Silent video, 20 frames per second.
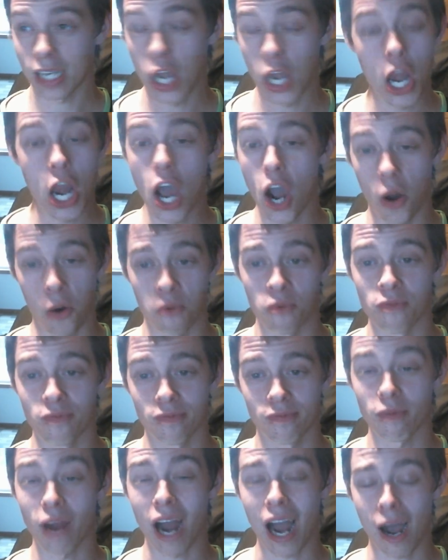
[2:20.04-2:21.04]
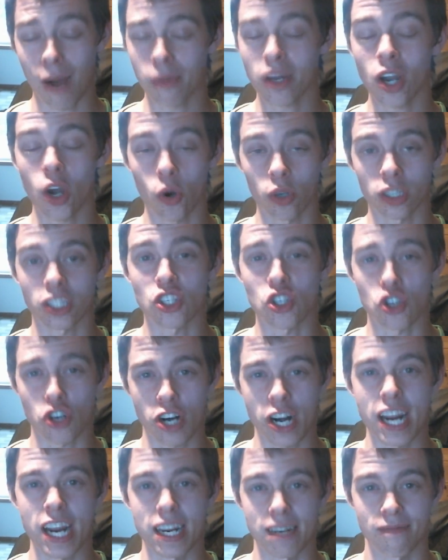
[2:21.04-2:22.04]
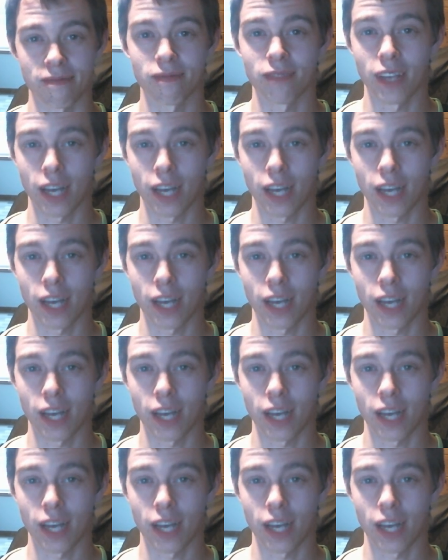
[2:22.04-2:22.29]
No! I'm gonna go with the train.